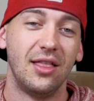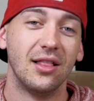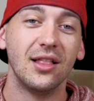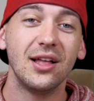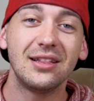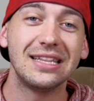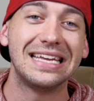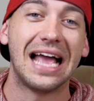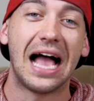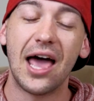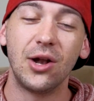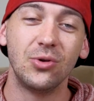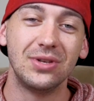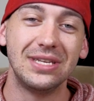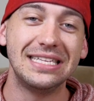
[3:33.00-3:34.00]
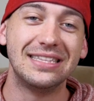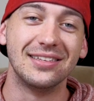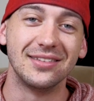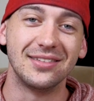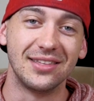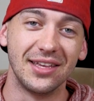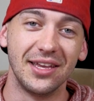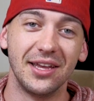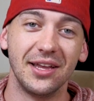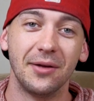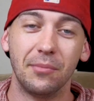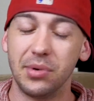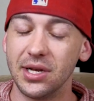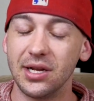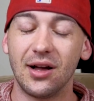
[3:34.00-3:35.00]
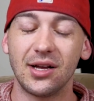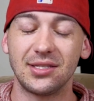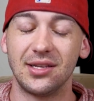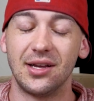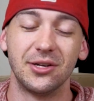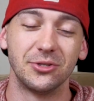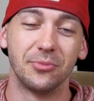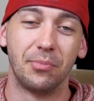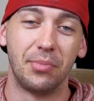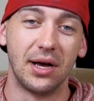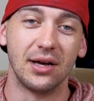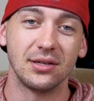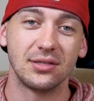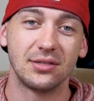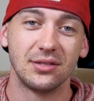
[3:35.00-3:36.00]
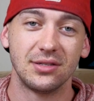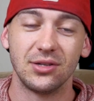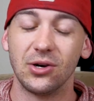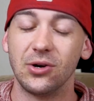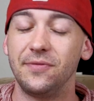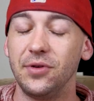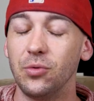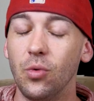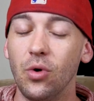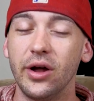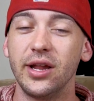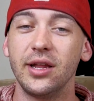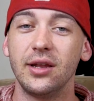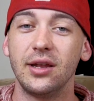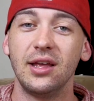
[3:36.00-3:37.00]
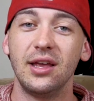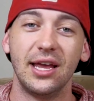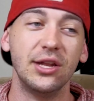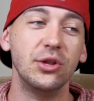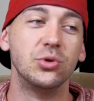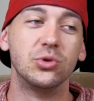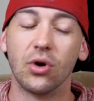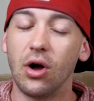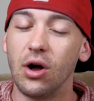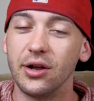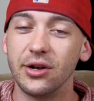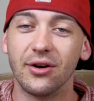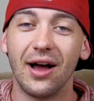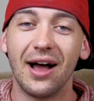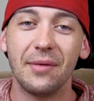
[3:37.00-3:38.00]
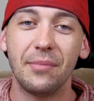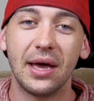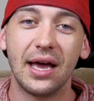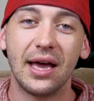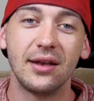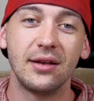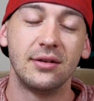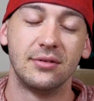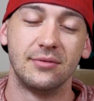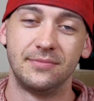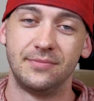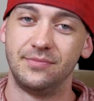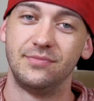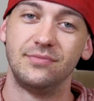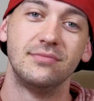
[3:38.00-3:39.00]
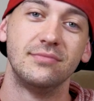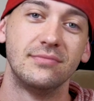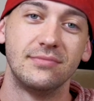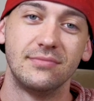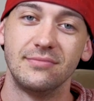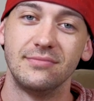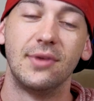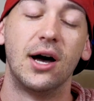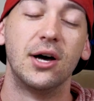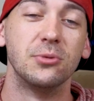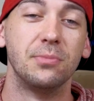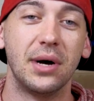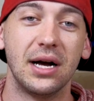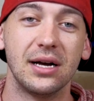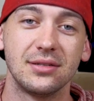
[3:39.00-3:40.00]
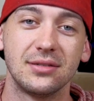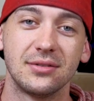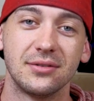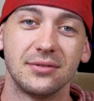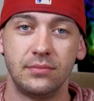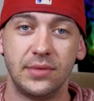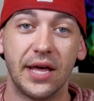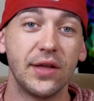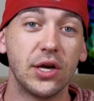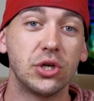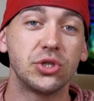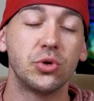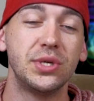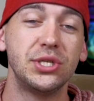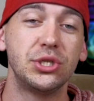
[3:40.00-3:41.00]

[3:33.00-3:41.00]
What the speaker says: luckily I don't need this thing, but it costs $100. So if you want it and you draw on your iPad, $100. Now, they also